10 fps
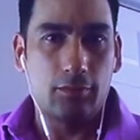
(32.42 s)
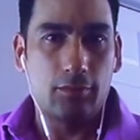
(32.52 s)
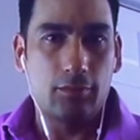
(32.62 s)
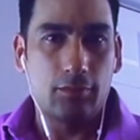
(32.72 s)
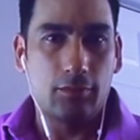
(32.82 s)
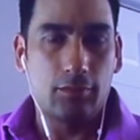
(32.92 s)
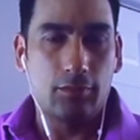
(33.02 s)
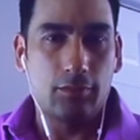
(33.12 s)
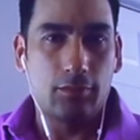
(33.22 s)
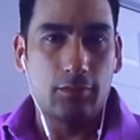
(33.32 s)

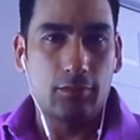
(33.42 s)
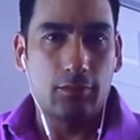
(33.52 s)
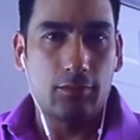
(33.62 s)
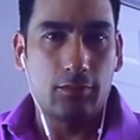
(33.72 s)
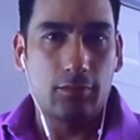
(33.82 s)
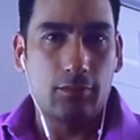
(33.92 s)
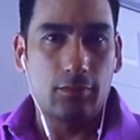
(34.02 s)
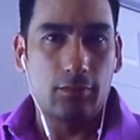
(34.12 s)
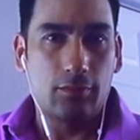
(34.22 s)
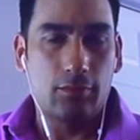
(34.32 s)

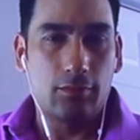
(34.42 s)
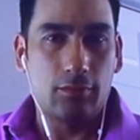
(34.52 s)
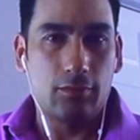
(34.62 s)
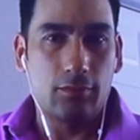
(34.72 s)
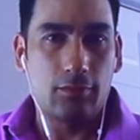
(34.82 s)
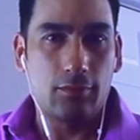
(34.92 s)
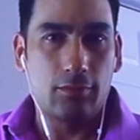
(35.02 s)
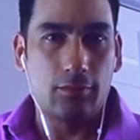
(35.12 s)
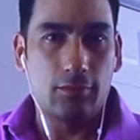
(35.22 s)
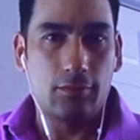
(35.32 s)

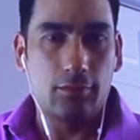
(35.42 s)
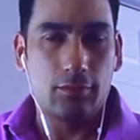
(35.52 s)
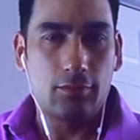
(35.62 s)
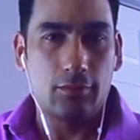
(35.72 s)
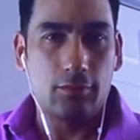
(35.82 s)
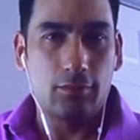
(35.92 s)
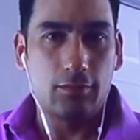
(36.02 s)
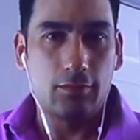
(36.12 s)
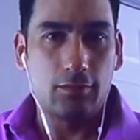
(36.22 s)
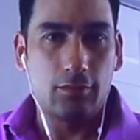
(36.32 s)

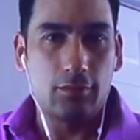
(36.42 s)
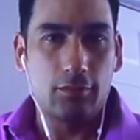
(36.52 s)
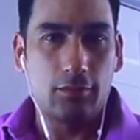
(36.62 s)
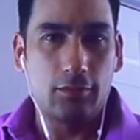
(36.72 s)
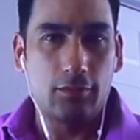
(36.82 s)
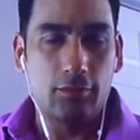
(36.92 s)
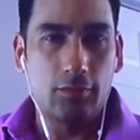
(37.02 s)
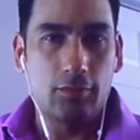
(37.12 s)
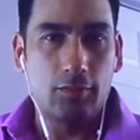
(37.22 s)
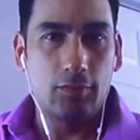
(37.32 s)

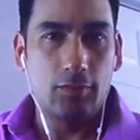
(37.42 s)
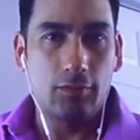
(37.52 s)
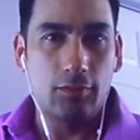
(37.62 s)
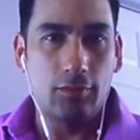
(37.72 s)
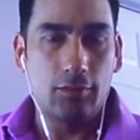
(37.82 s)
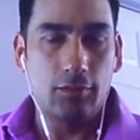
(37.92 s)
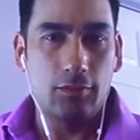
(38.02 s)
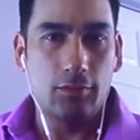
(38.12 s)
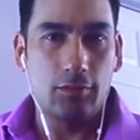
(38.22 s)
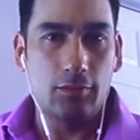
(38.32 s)

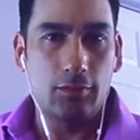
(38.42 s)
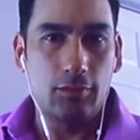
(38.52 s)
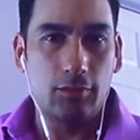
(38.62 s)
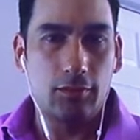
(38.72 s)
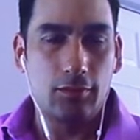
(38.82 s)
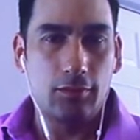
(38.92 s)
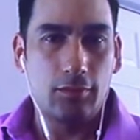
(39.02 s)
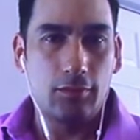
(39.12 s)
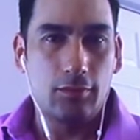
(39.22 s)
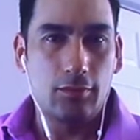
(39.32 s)

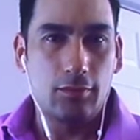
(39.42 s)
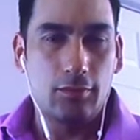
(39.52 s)
The person shown says nothing.